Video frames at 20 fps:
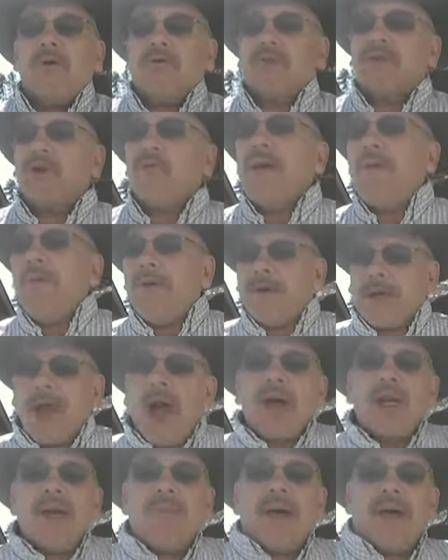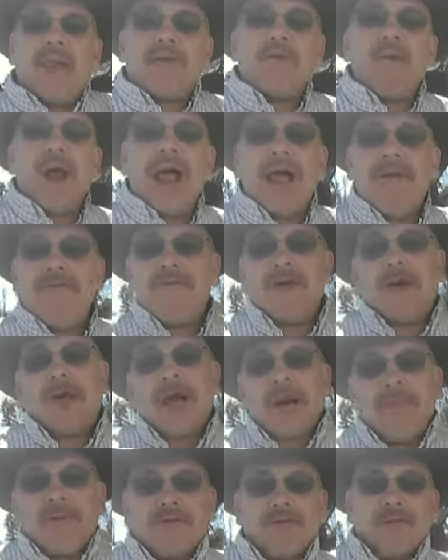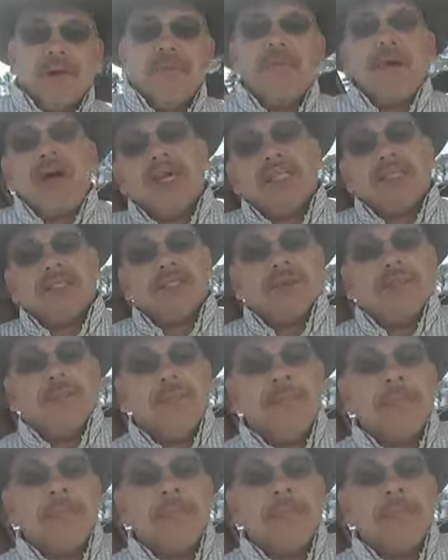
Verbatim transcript: So we were talking about Thrive for a couple, three months.